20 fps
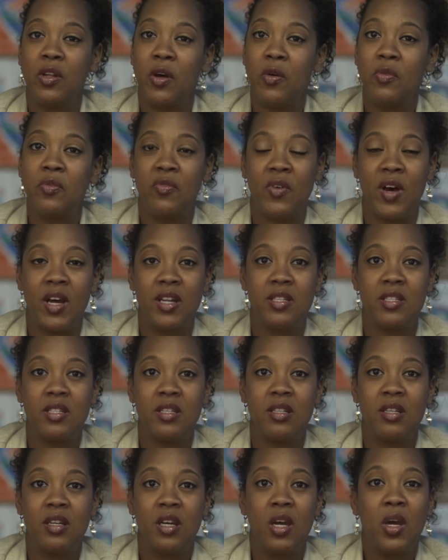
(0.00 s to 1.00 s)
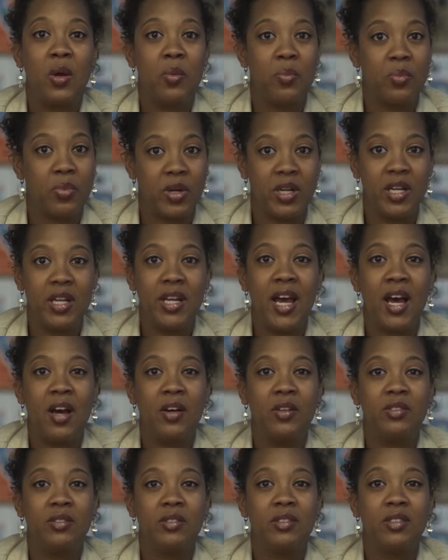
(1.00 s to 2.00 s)
Loan Fund. Print it
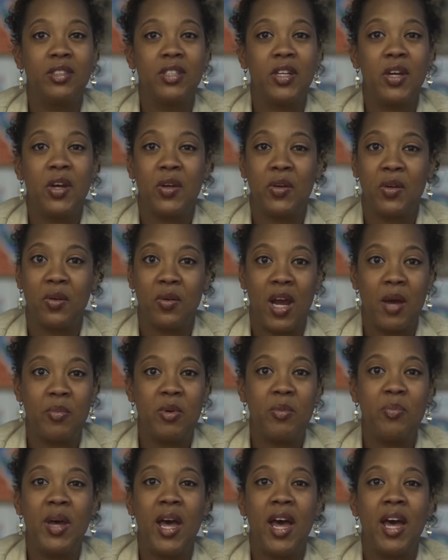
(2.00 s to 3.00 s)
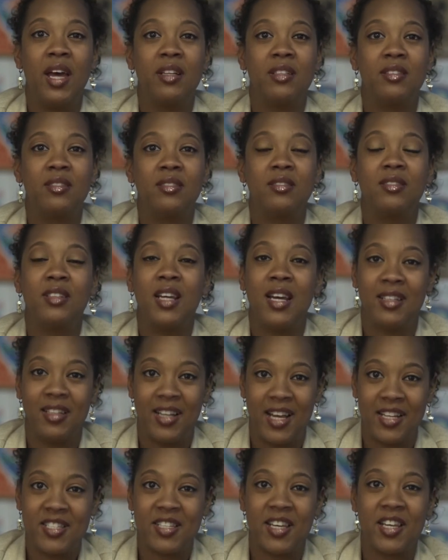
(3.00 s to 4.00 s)
out, grab a pen, and
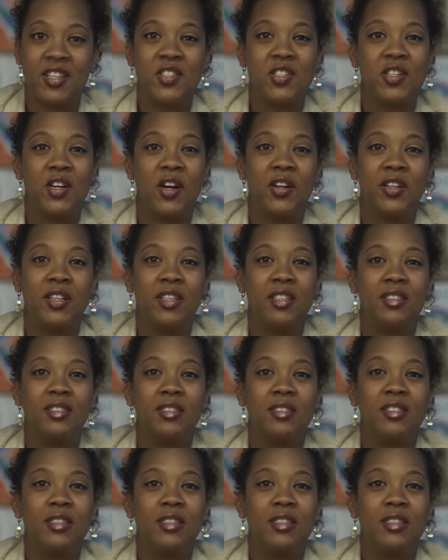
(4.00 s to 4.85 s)
let's get started.